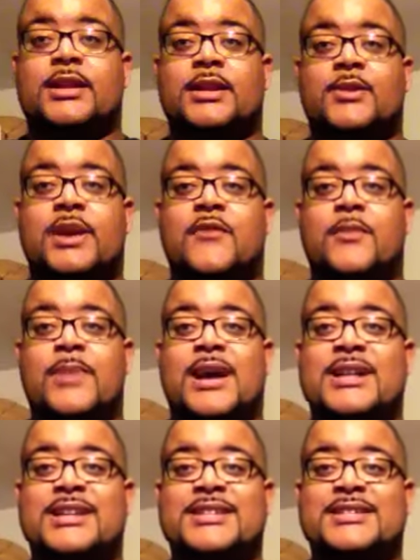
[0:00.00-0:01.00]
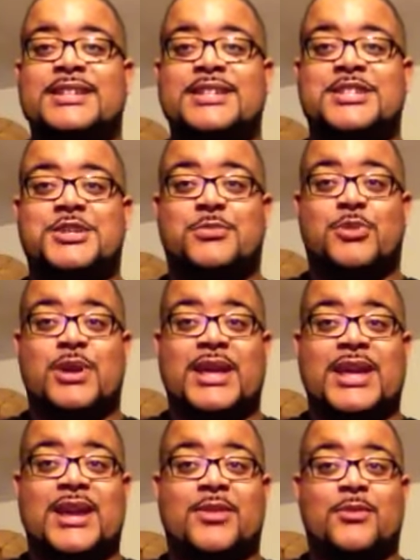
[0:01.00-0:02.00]
Hello, everybody. This is your boy,
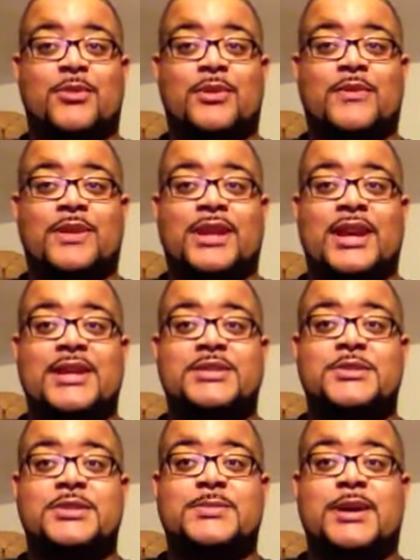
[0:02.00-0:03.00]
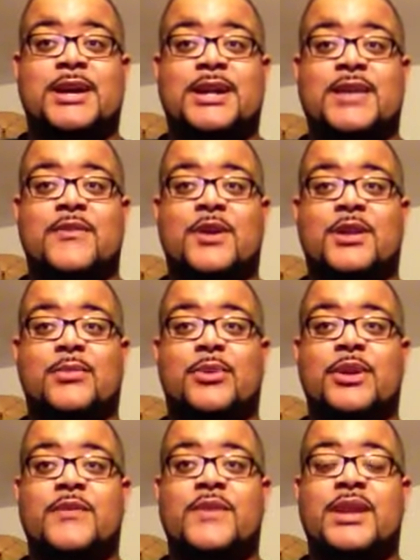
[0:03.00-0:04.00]
Kenneth, reporting from the KTookes spot, giving y'all a
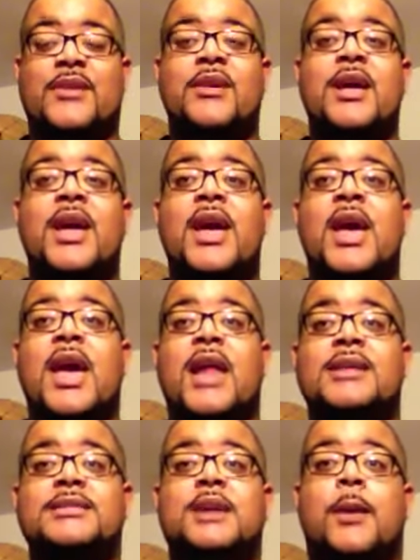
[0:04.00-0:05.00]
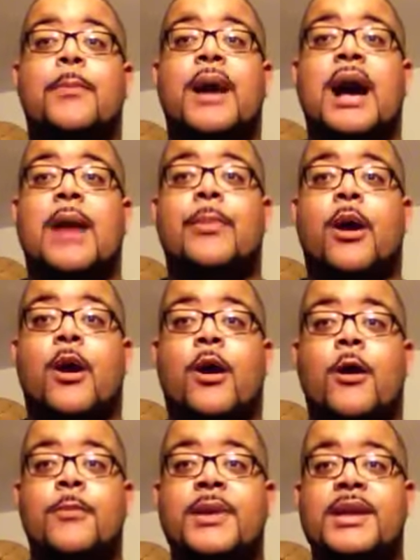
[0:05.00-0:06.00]
brand new video. And it's on pop
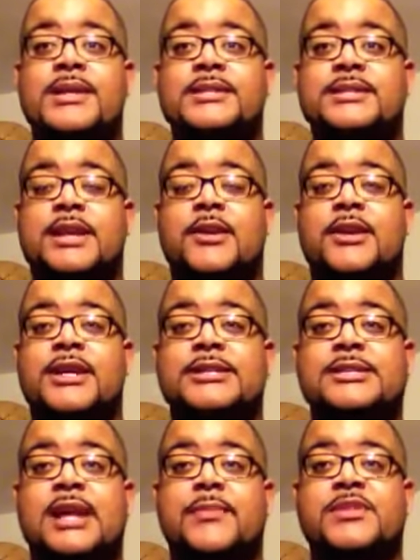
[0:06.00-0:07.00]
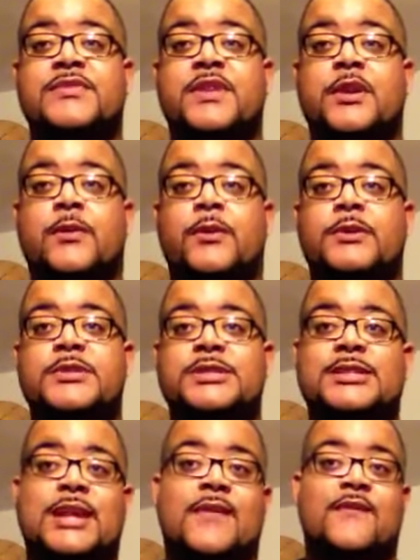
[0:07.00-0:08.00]
R&B singer. His name is
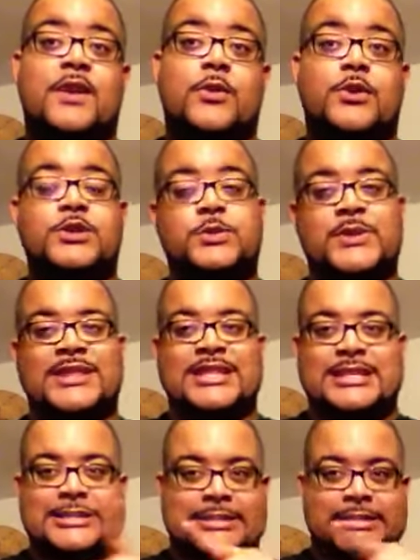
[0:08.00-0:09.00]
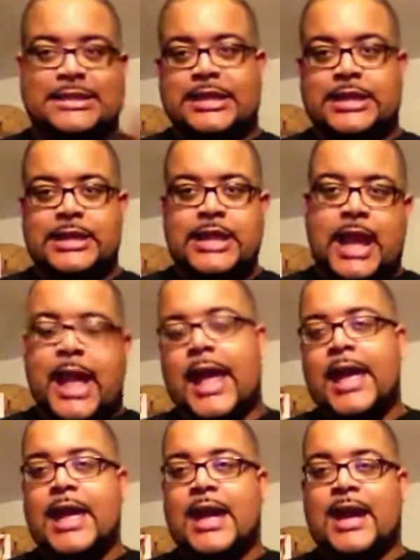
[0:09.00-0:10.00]
Vigoruz, and Vigoruz with a Z.
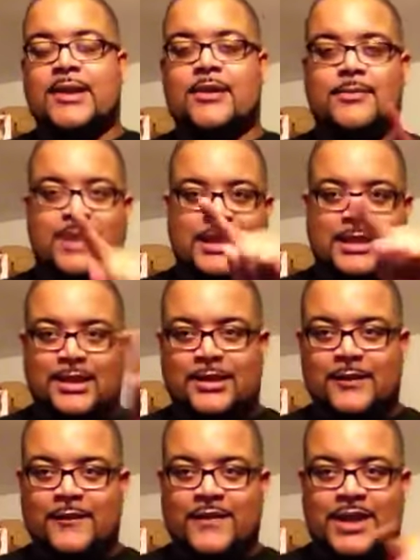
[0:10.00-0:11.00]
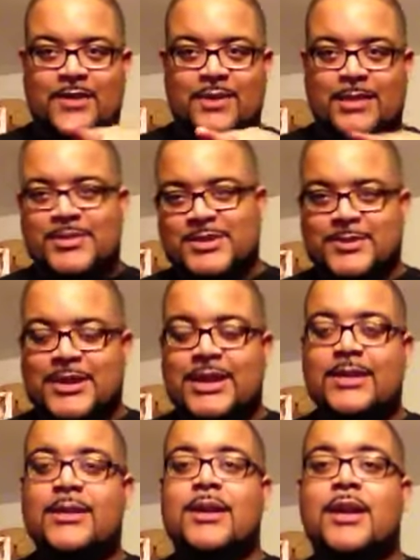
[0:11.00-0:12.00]
I know it may look a little funny when I'm doing
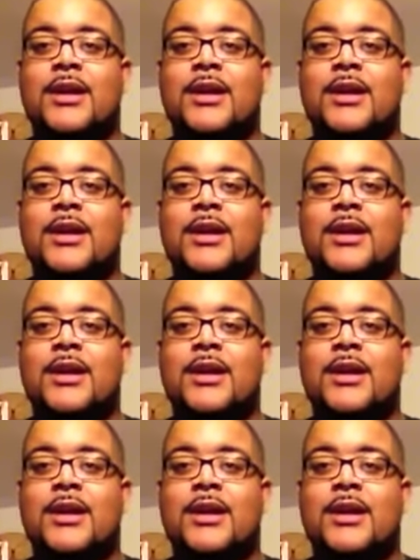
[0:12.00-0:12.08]
it